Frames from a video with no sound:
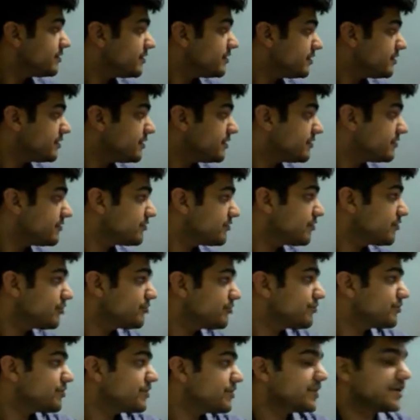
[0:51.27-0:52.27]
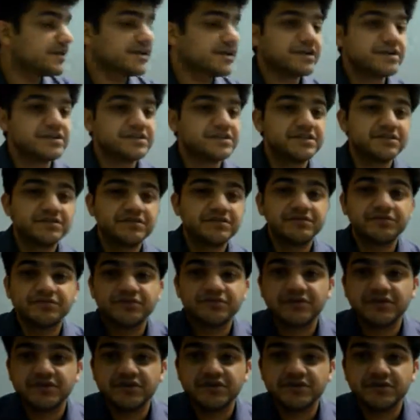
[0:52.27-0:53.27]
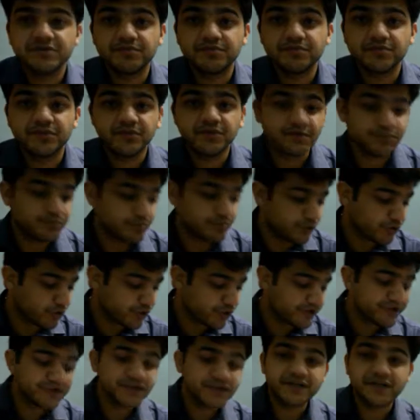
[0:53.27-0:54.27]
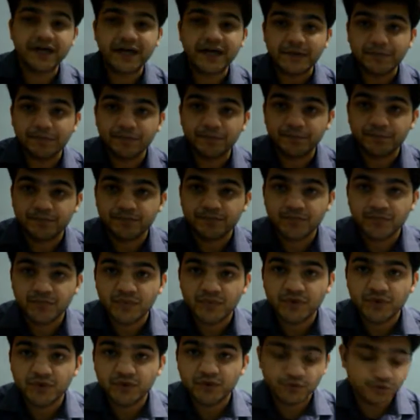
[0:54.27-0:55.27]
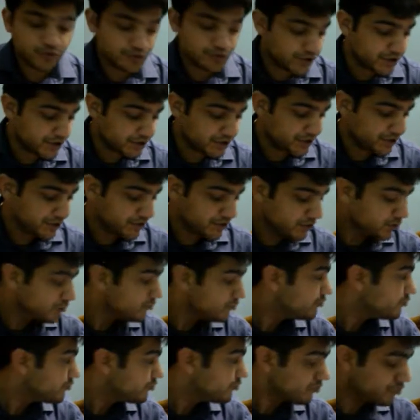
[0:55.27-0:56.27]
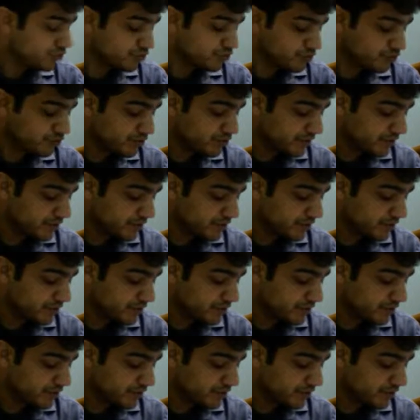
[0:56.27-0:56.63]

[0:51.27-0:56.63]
in this horizontal direction we plot the time. Okay, so